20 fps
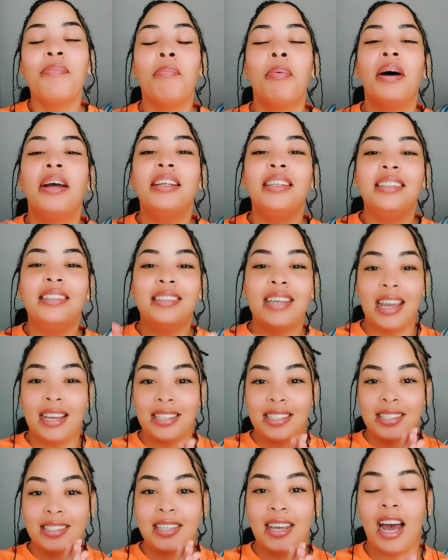But
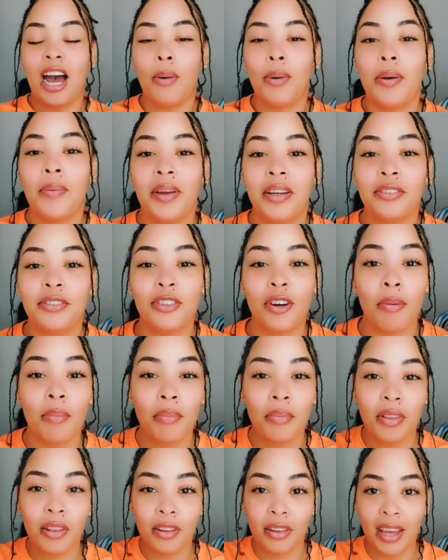yes, how I went
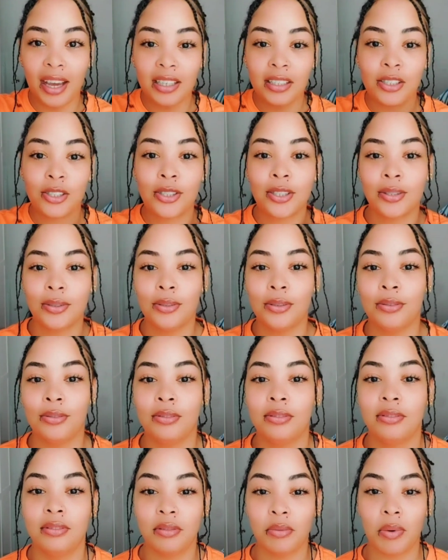from that
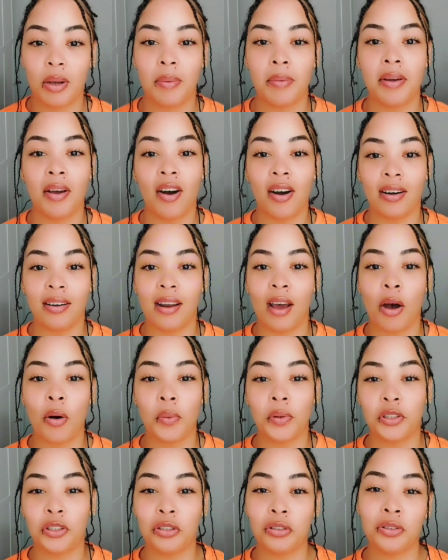to where we are
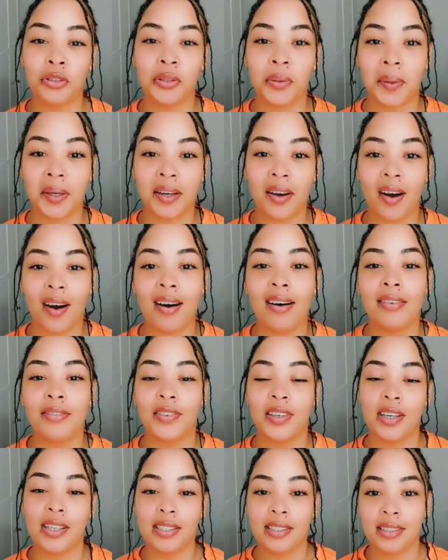now, which is
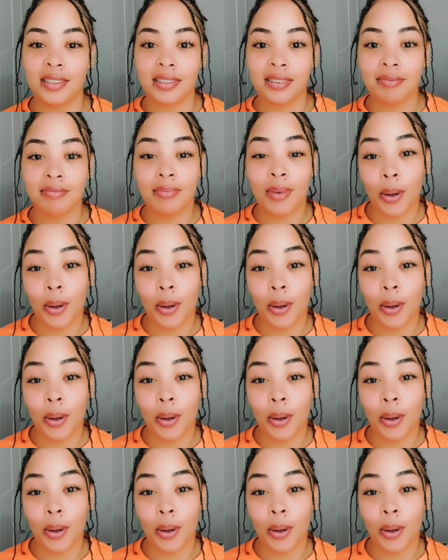2.5 years.